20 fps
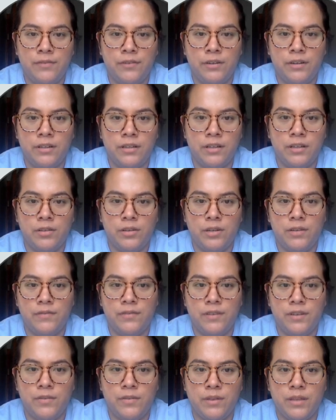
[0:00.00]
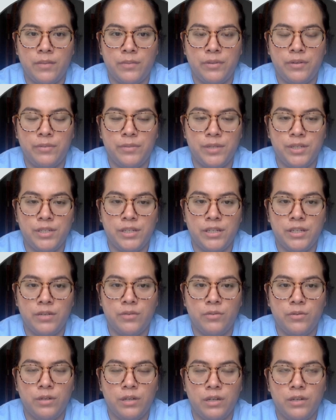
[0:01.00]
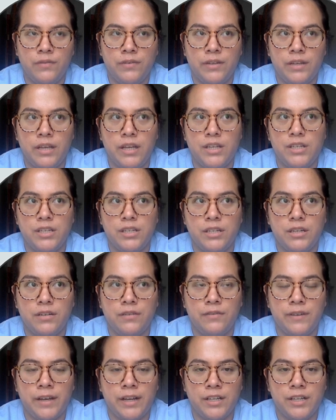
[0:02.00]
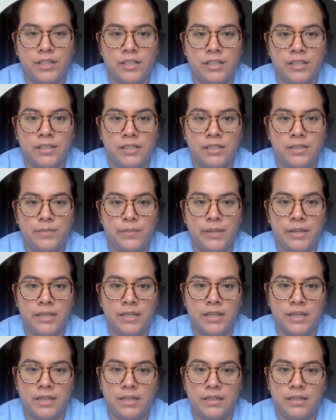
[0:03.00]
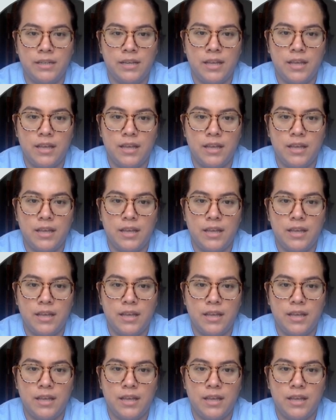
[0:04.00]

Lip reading: farther than 3 feet without permission or notification of actions being done.